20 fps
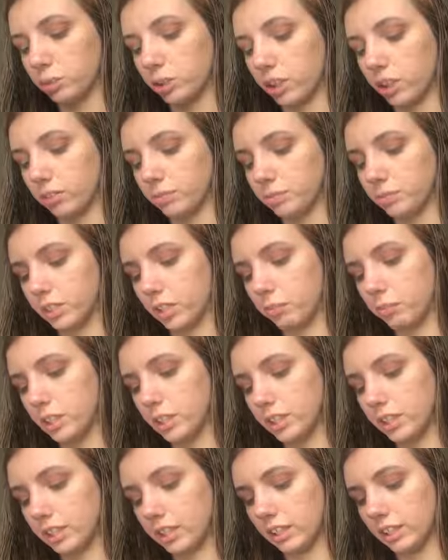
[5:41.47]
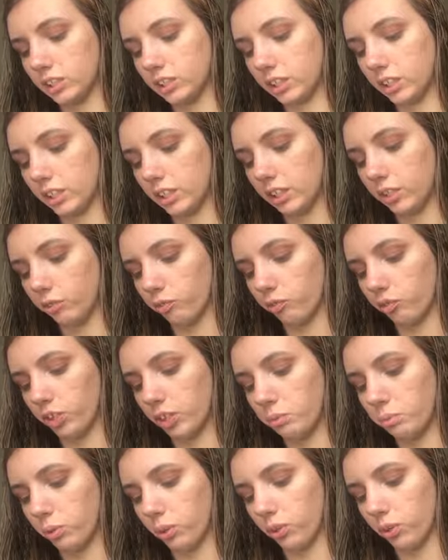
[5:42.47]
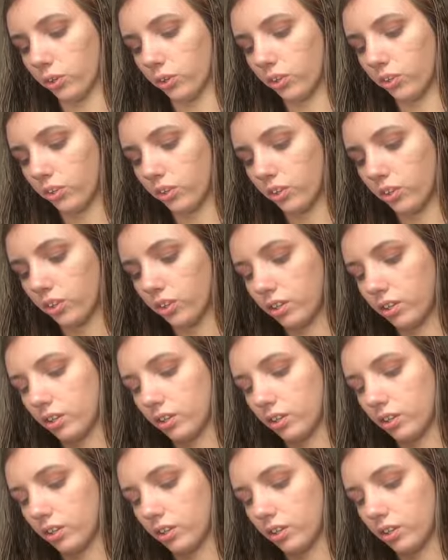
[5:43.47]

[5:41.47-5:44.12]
But yeah, I'm going to take that shade Rebirth.